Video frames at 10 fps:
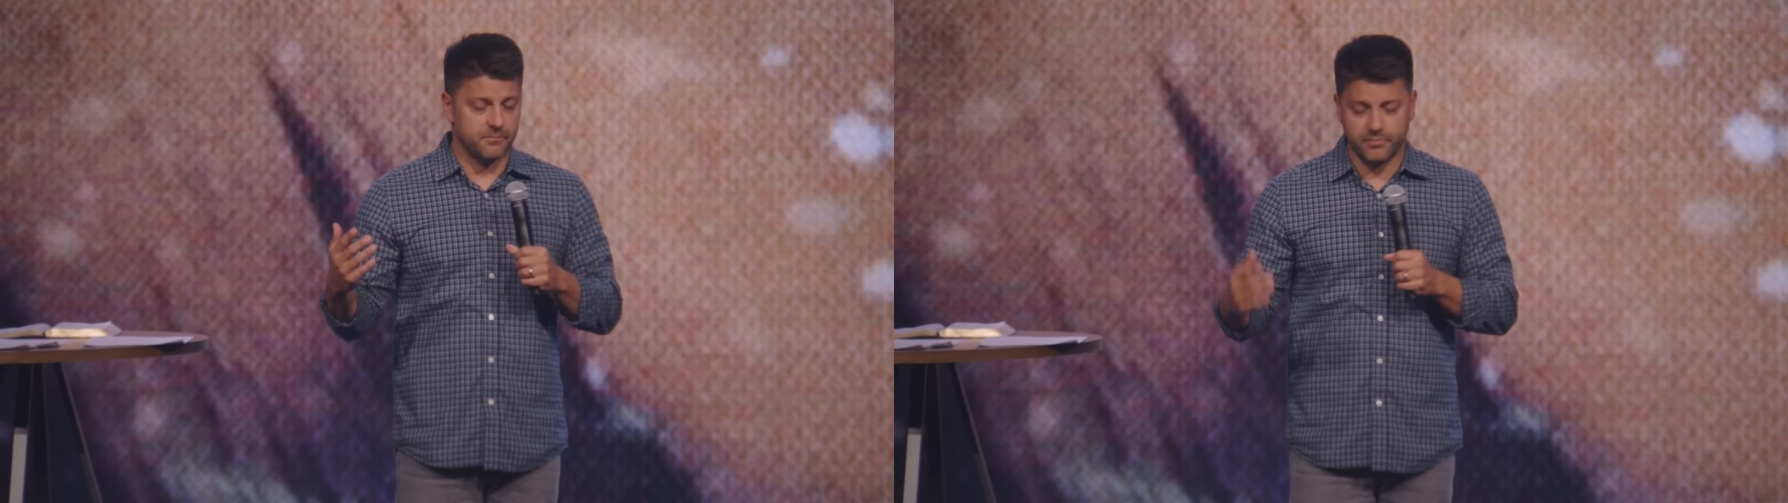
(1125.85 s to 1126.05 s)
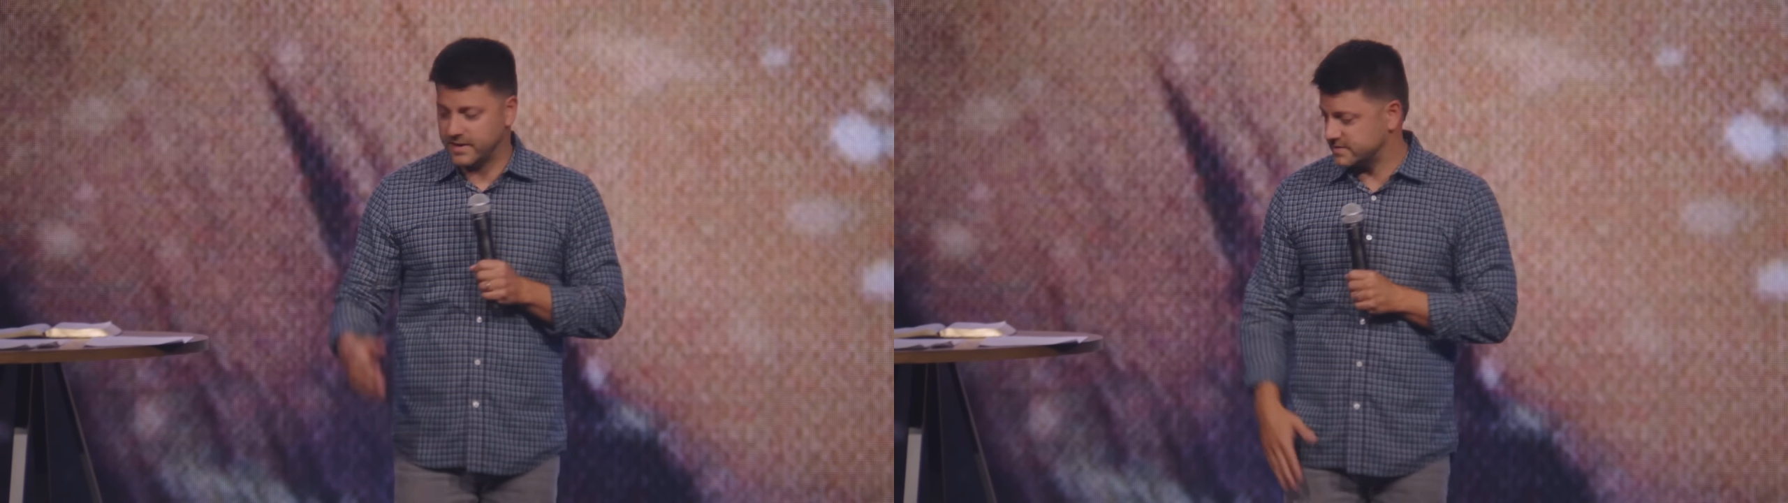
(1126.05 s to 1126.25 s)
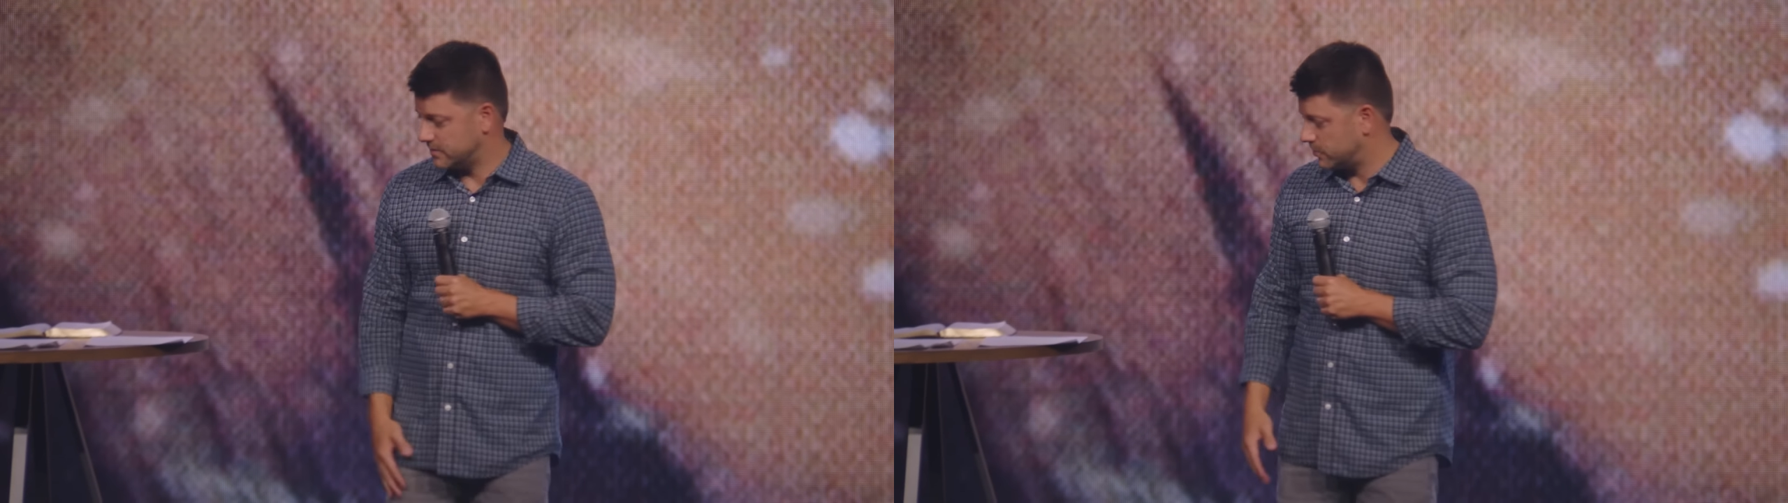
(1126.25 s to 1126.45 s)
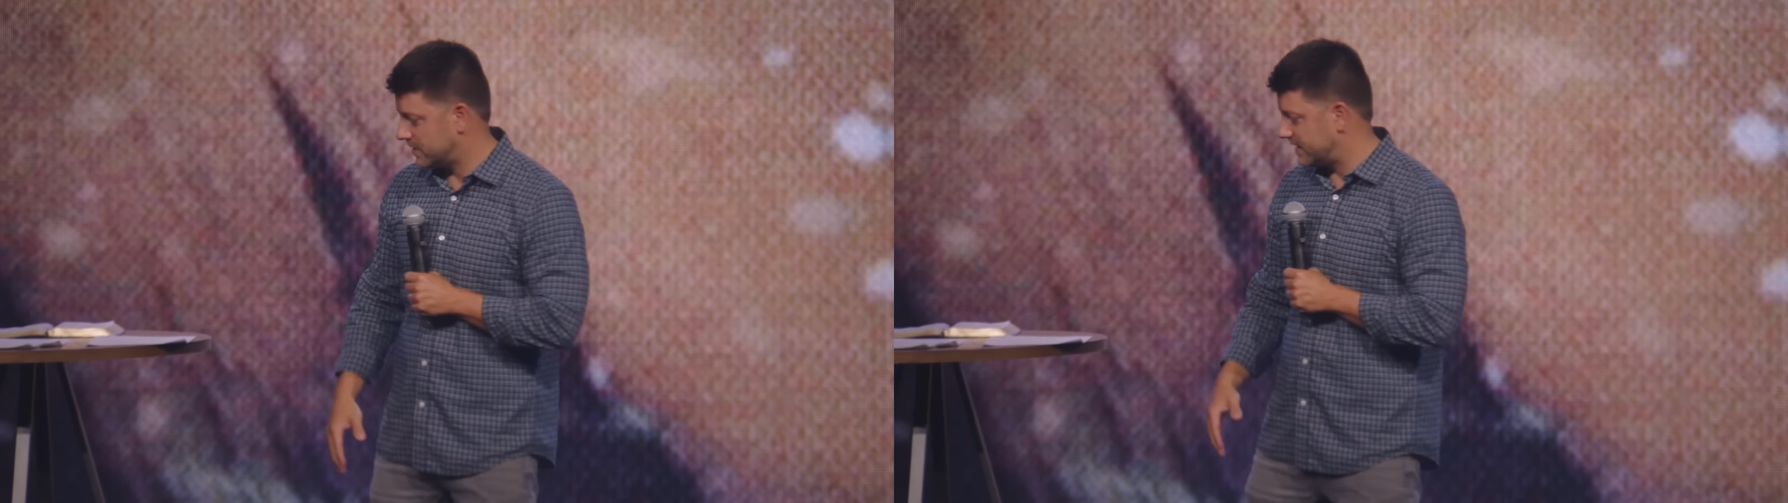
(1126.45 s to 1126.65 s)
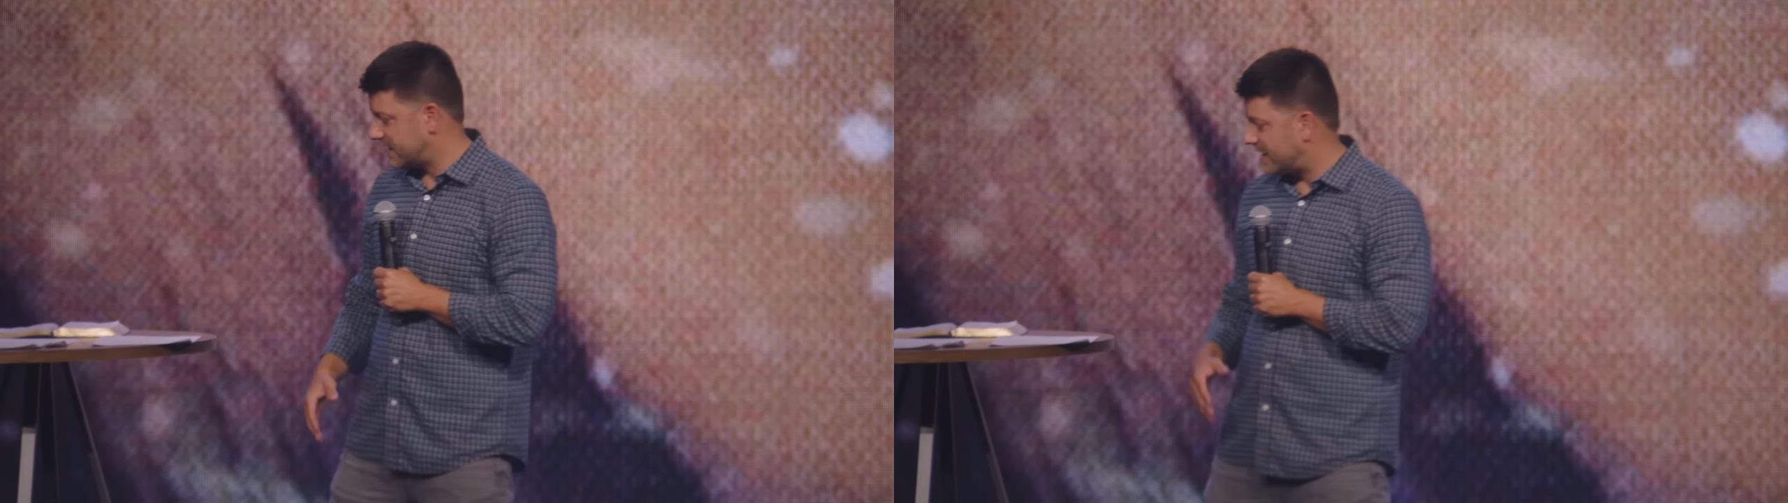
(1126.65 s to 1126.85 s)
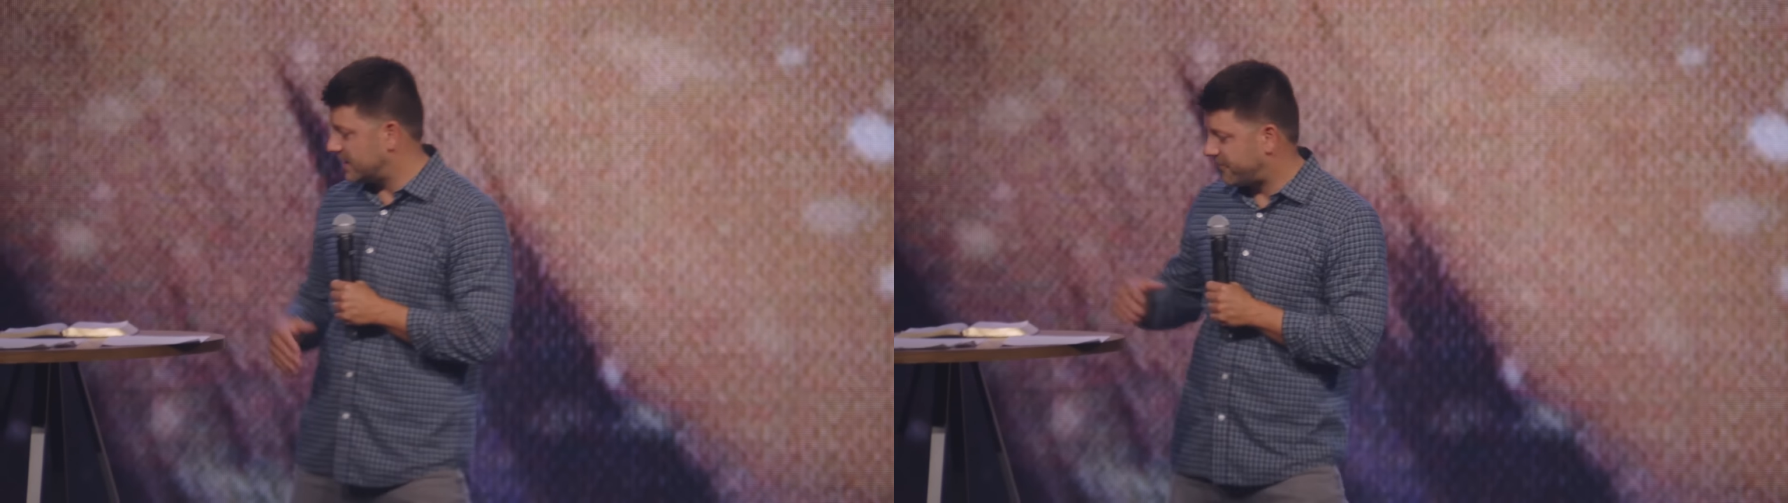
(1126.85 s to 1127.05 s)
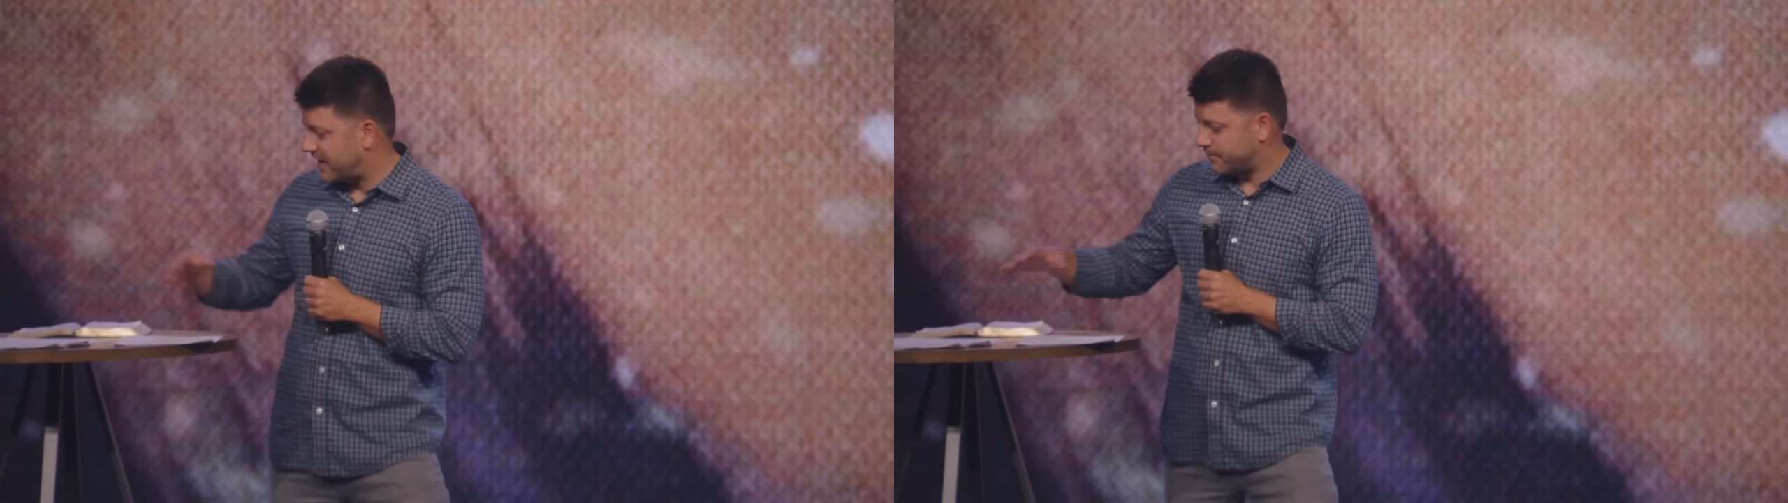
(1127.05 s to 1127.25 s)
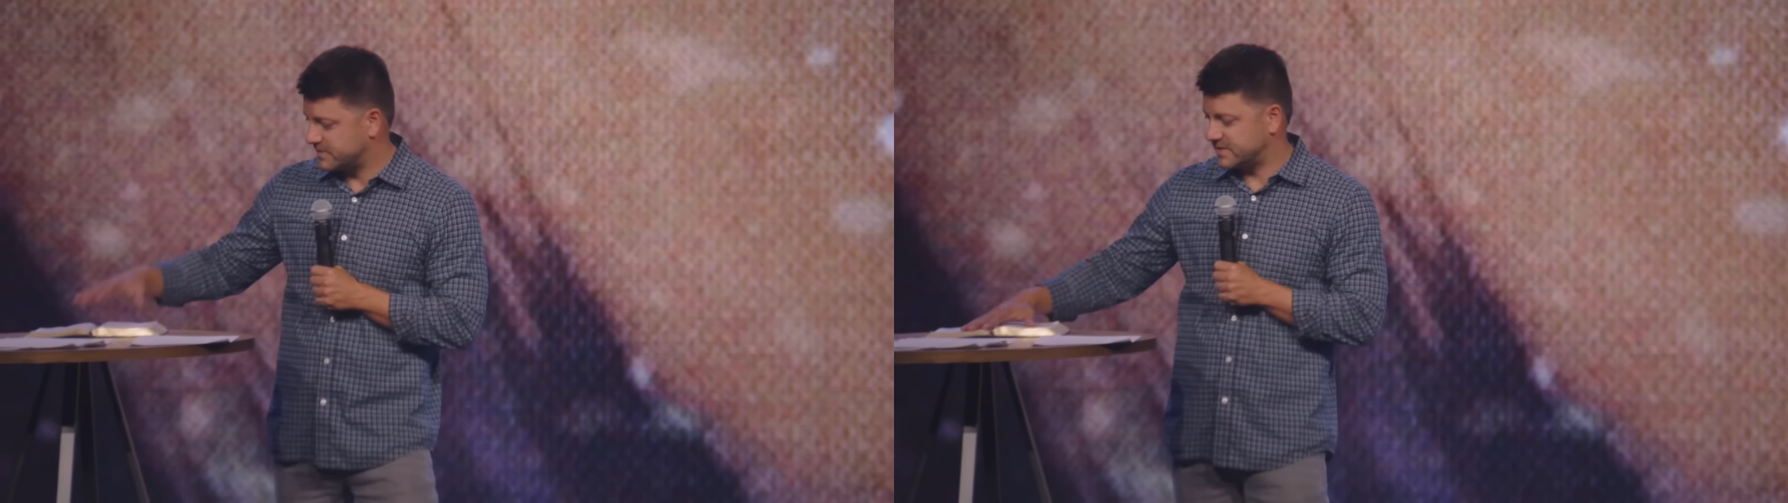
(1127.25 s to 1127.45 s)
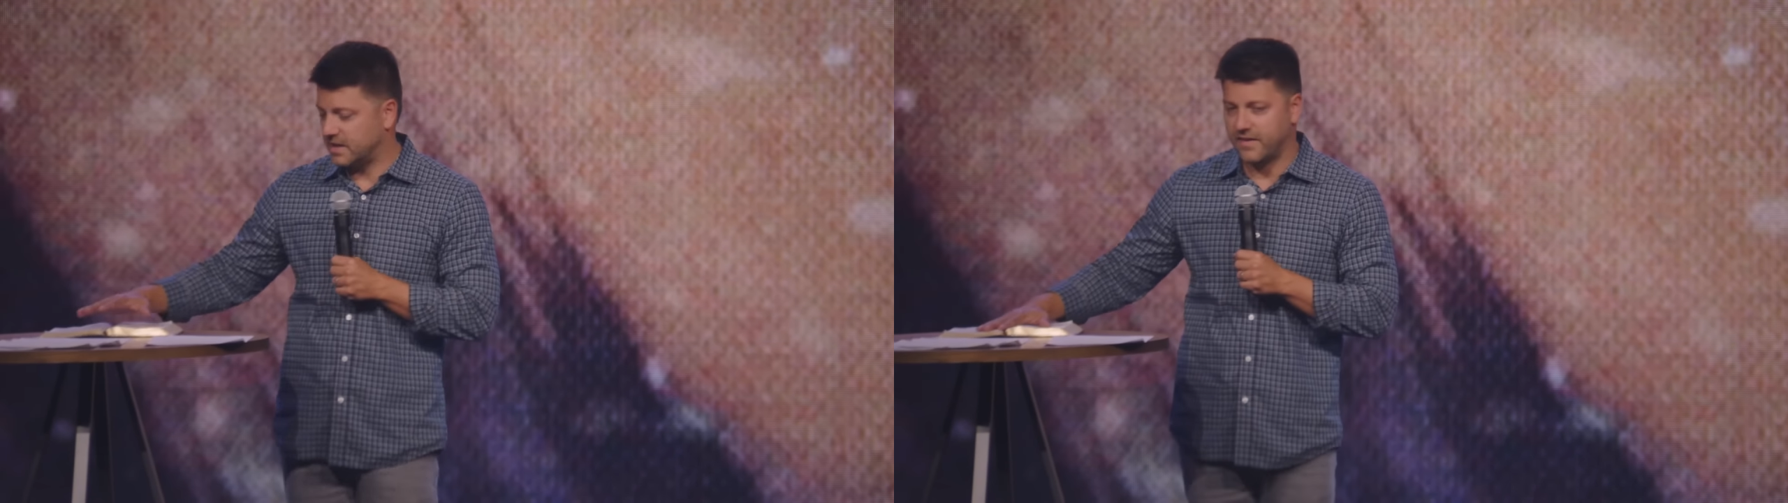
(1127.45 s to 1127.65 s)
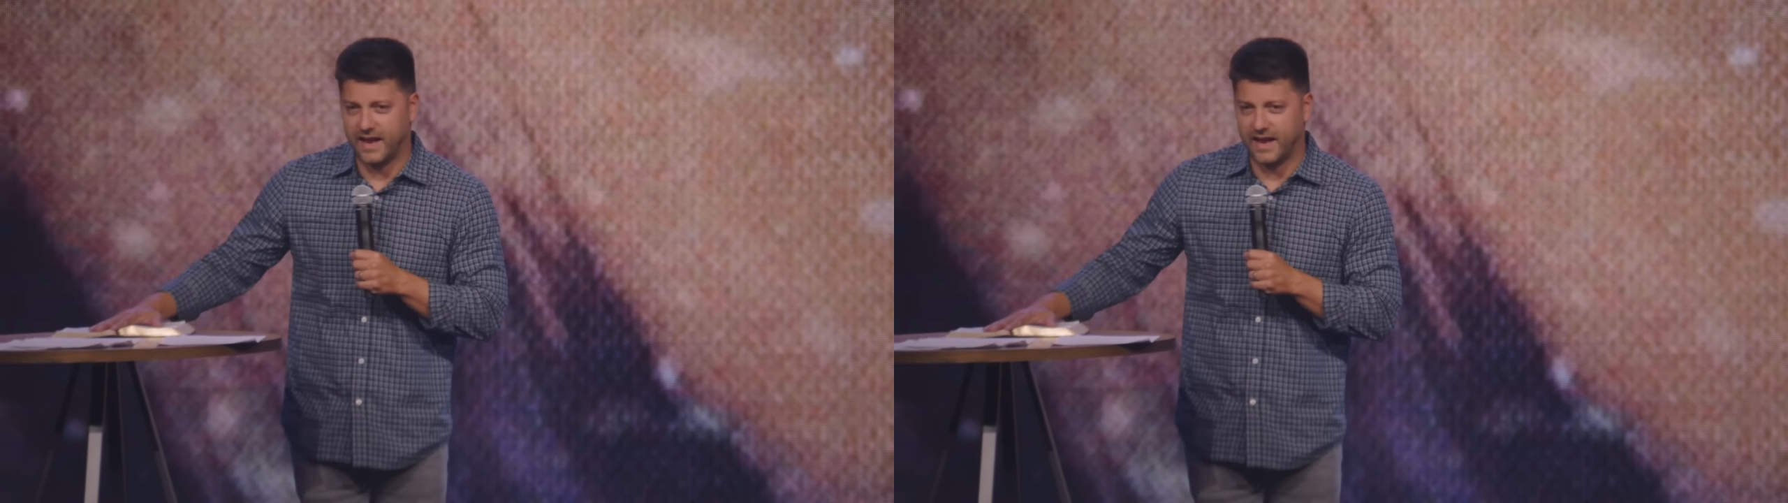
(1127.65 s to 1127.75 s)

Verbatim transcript: praise the Lord, like 95% of the